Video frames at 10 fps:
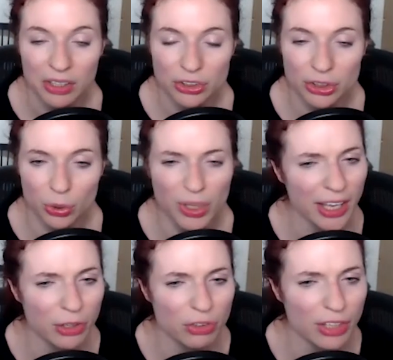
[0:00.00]
So
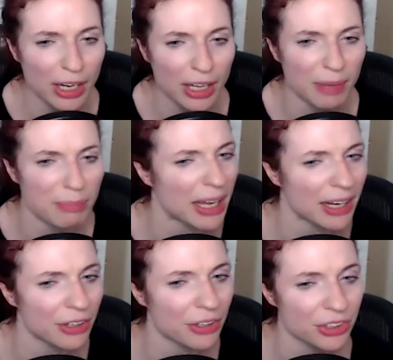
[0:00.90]
yeah, you just got to like
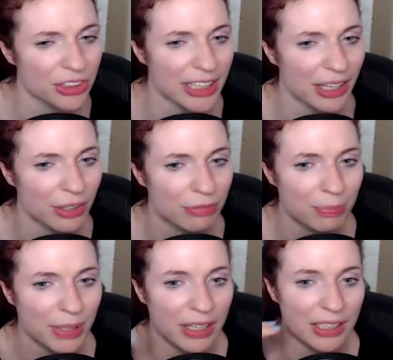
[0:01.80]
monitor yourself
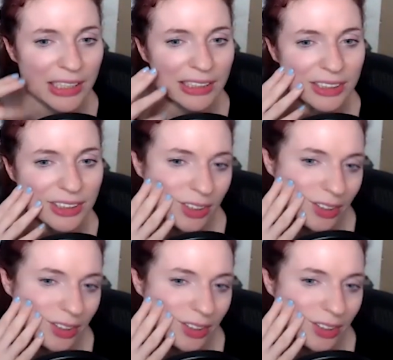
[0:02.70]
because,